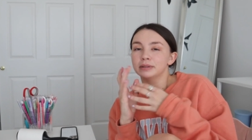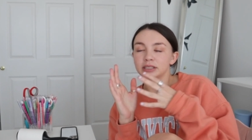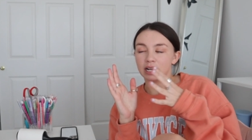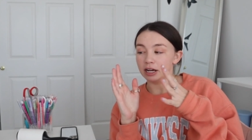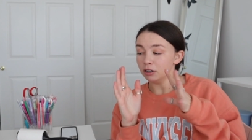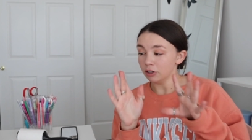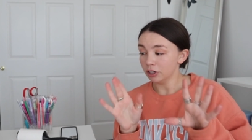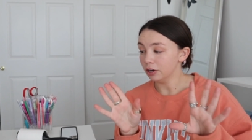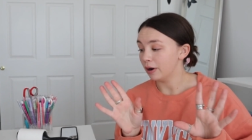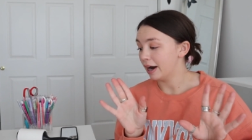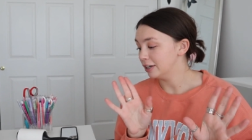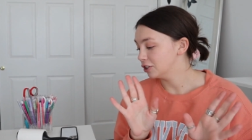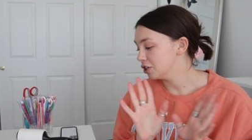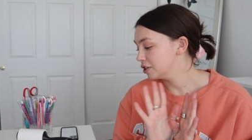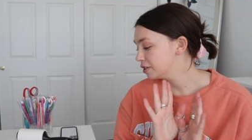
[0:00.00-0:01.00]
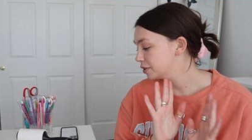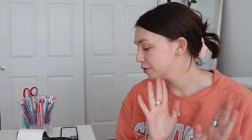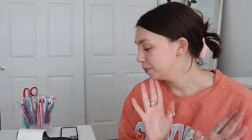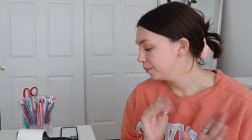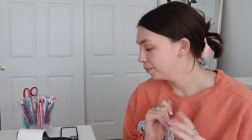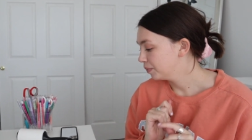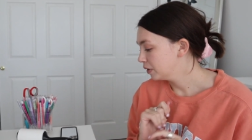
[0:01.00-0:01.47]
But I don't know, I
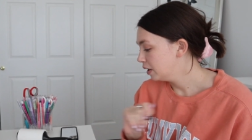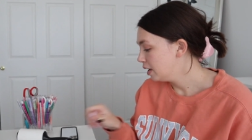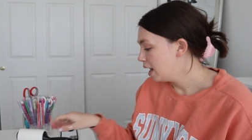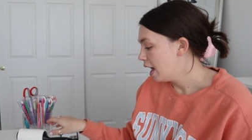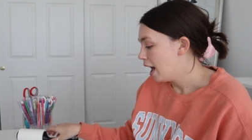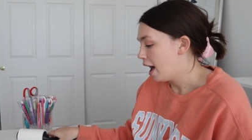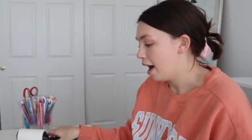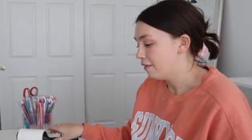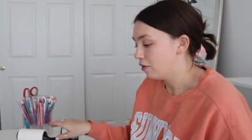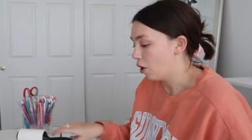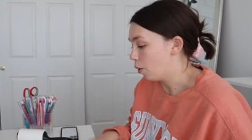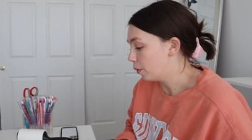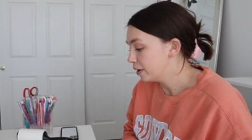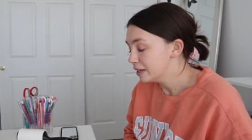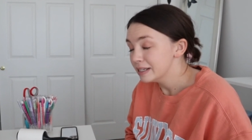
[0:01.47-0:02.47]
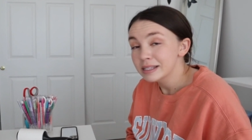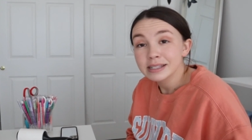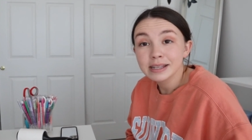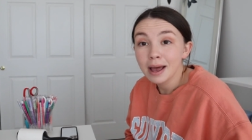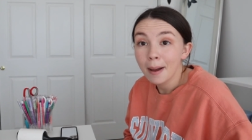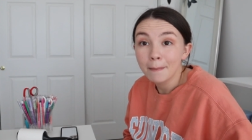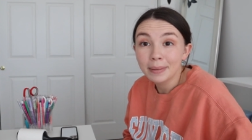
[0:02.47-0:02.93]
just, I've
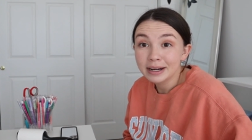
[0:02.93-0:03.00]
always